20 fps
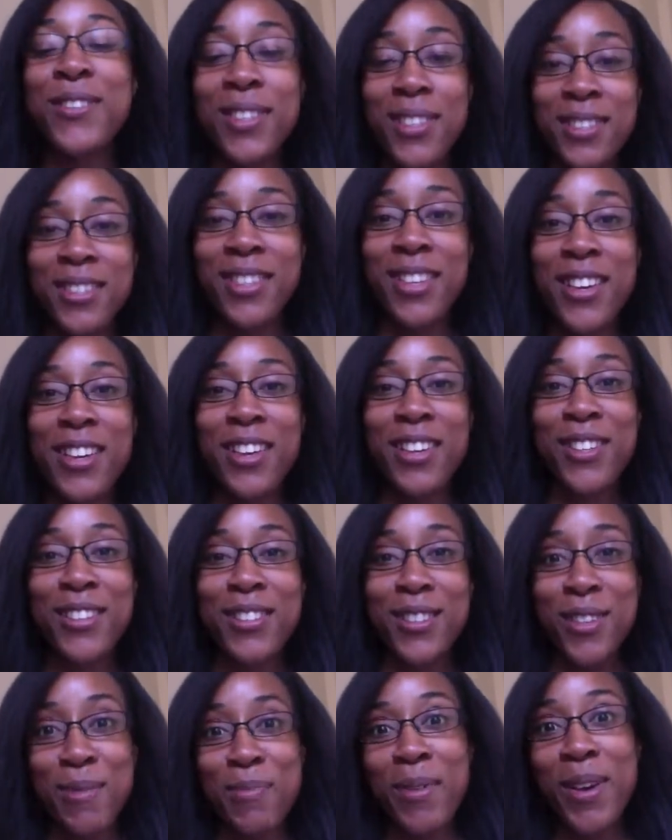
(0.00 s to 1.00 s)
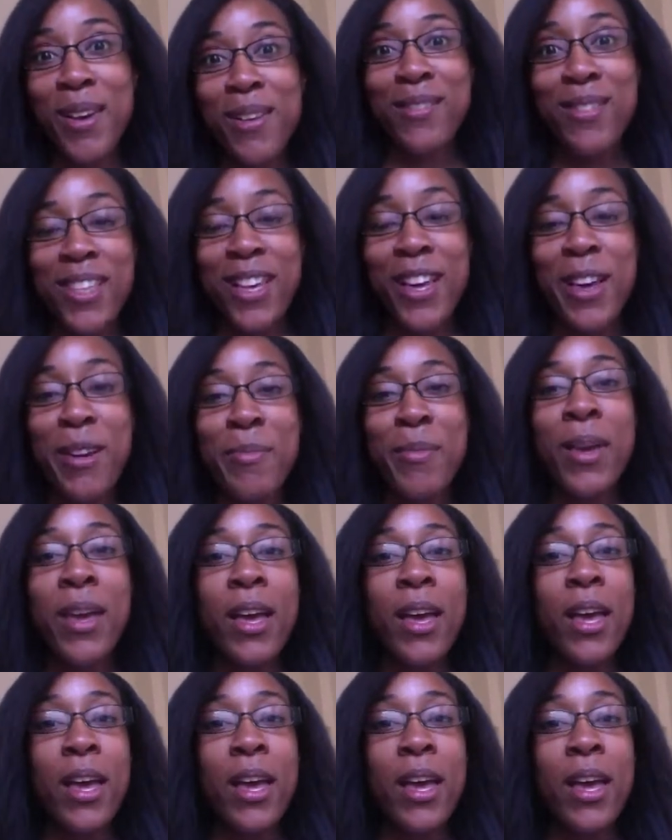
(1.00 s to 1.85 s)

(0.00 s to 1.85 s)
good things about them.